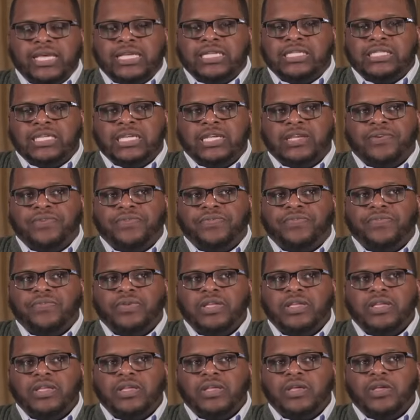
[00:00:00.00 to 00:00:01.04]
as if
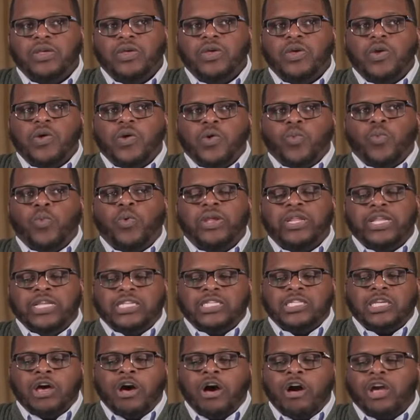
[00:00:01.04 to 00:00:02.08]
what he's
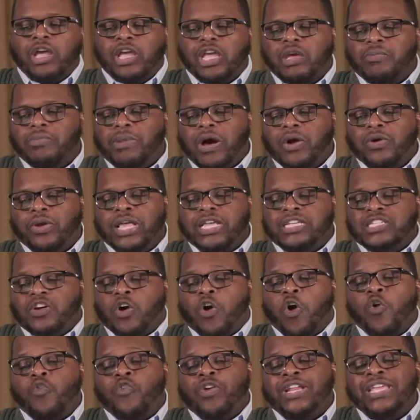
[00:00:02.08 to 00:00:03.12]
talking about has
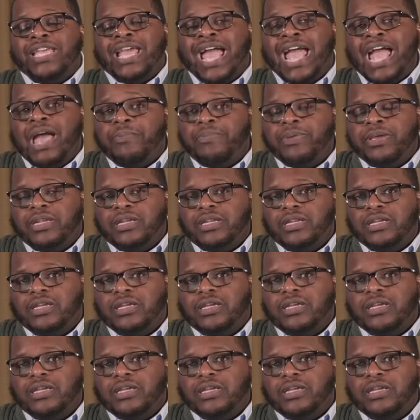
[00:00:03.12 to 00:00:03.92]
already happened,